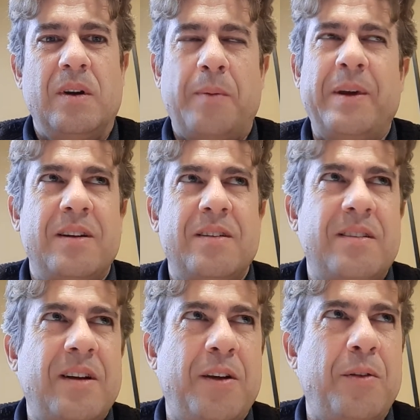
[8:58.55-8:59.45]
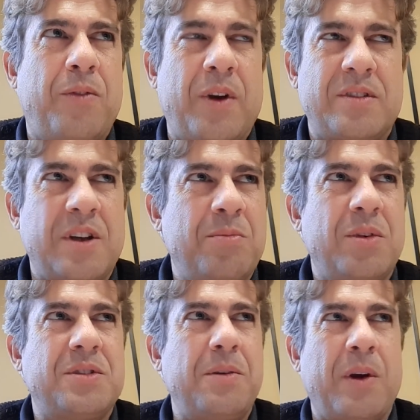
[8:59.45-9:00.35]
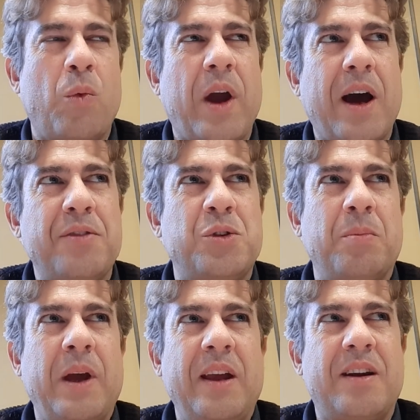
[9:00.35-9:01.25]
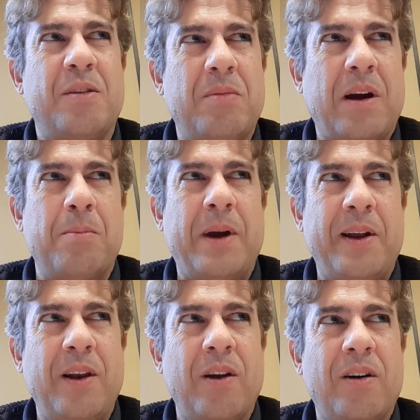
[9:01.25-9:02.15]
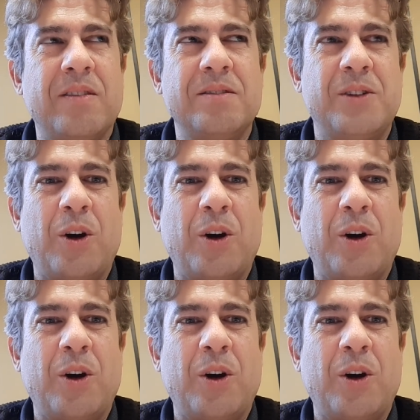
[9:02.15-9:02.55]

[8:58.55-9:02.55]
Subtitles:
I mean, for example, even we have to make a very long